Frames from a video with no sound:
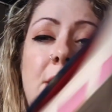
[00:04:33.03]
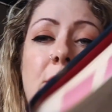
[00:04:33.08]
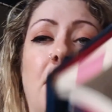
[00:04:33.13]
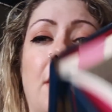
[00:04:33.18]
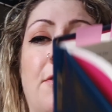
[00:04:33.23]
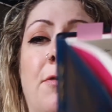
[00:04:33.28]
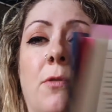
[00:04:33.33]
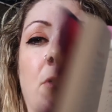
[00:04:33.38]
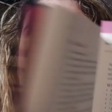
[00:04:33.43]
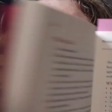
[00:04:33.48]

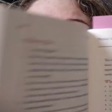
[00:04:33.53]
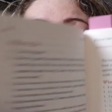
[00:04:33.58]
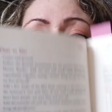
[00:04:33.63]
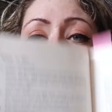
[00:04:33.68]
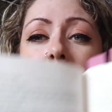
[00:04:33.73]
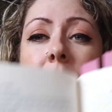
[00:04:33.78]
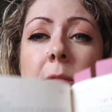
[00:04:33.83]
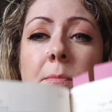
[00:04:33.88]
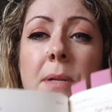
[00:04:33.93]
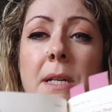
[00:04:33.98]
straightforward
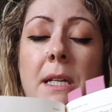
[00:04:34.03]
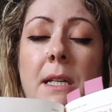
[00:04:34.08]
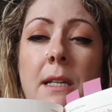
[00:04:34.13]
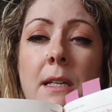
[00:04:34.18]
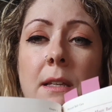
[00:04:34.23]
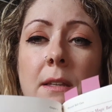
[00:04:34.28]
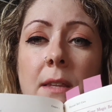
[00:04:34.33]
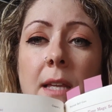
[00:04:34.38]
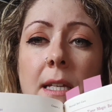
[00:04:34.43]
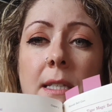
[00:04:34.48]

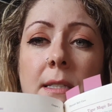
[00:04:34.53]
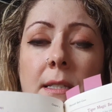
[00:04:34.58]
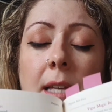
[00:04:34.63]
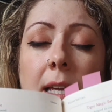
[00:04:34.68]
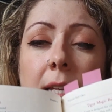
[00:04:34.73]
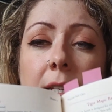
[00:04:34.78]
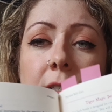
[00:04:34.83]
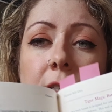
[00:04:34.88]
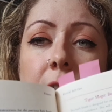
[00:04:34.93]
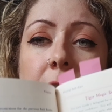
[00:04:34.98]
recipe. They
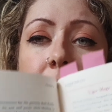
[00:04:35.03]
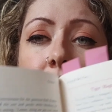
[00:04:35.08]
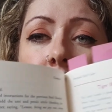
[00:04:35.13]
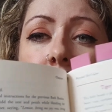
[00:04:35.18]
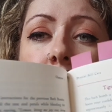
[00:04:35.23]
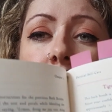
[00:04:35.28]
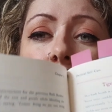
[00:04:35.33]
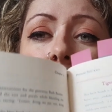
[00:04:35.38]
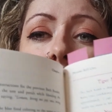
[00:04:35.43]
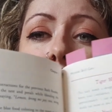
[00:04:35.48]
say to
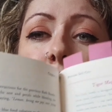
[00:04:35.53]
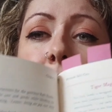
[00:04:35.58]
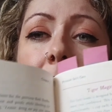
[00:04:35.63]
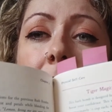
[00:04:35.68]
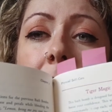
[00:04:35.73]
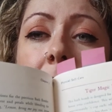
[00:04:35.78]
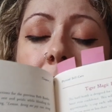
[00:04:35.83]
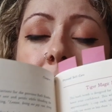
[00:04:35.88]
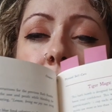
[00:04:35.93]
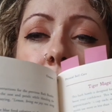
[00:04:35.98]
use
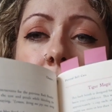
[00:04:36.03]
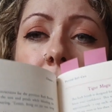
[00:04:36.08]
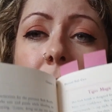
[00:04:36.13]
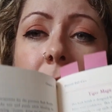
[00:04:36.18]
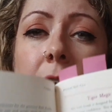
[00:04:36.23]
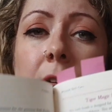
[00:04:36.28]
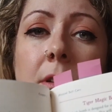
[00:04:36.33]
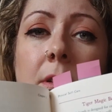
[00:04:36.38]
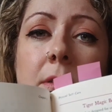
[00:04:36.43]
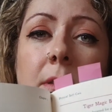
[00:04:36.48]
baking
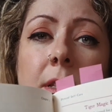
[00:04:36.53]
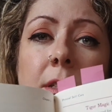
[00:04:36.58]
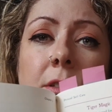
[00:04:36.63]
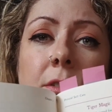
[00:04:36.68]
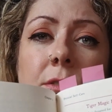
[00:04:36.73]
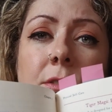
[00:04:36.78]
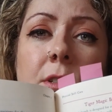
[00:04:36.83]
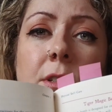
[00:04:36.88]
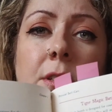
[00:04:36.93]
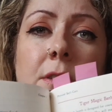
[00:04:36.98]
soda,
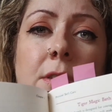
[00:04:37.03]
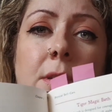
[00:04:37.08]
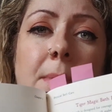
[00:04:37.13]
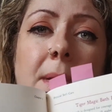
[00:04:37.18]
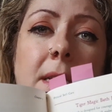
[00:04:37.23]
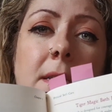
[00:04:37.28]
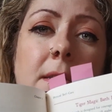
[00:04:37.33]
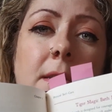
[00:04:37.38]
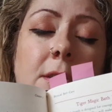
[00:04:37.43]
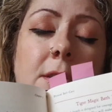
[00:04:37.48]
to use a
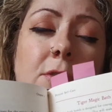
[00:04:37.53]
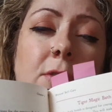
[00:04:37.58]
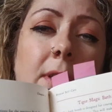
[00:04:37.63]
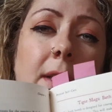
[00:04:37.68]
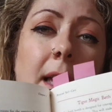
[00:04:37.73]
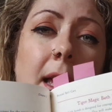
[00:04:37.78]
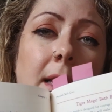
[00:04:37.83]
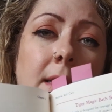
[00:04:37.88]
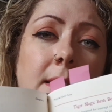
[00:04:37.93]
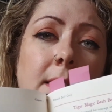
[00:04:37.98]
bit of
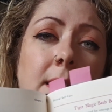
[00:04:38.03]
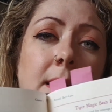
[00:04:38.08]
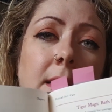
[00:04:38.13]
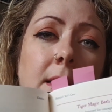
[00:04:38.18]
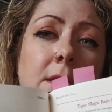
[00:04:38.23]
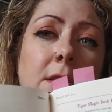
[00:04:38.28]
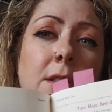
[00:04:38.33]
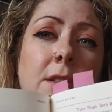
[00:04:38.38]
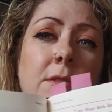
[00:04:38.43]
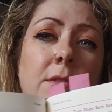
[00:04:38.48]
citric
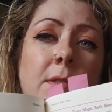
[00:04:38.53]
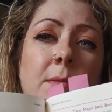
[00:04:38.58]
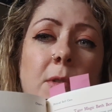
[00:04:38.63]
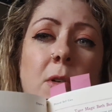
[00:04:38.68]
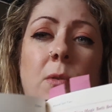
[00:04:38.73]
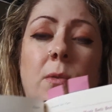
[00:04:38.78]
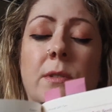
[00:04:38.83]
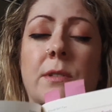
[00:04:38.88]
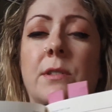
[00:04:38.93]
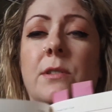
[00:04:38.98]
acid, to use some
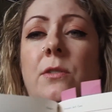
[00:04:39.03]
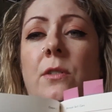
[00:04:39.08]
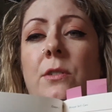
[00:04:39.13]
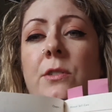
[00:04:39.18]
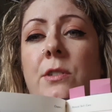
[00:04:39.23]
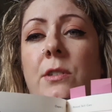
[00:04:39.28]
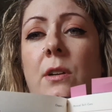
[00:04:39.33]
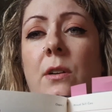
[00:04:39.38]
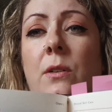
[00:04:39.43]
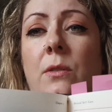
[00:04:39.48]

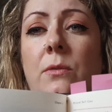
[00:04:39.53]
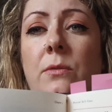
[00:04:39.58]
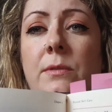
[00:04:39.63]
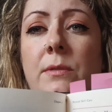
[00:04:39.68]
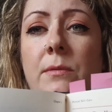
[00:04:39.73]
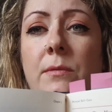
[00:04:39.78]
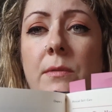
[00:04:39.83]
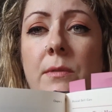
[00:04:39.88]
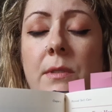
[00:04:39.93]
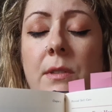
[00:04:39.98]
cornstarch
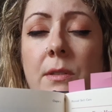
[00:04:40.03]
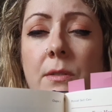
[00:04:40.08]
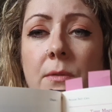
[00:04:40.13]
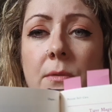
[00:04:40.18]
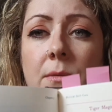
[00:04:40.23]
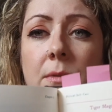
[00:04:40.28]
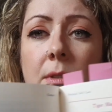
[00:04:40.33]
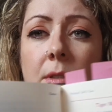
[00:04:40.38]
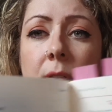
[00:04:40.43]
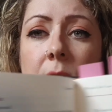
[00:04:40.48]

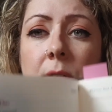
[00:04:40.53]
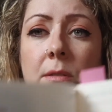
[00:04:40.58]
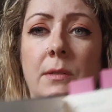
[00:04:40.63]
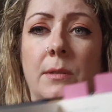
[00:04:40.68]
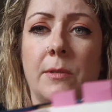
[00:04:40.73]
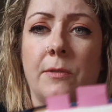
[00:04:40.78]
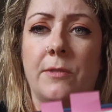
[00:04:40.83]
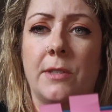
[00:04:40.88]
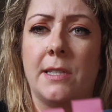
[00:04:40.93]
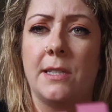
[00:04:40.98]

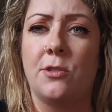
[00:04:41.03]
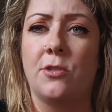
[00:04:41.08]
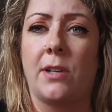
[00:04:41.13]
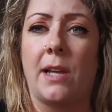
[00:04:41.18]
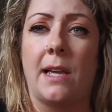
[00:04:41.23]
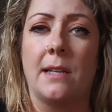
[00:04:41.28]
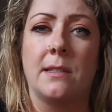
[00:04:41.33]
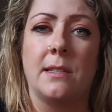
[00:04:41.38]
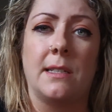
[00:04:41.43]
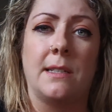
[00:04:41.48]
the
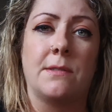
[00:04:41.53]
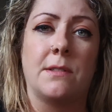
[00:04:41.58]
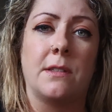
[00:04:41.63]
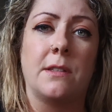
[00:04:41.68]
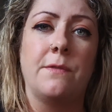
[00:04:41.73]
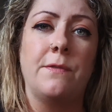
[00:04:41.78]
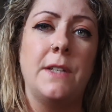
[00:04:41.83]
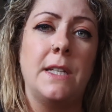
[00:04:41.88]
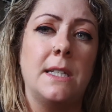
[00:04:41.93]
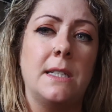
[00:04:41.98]
citric acid gives
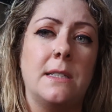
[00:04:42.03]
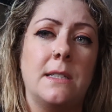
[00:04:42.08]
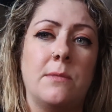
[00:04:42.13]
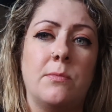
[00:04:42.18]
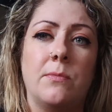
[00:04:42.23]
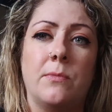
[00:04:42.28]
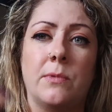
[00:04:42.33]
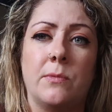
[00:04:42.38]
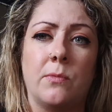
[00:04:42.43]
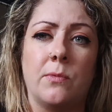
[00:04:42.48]
it the fizz,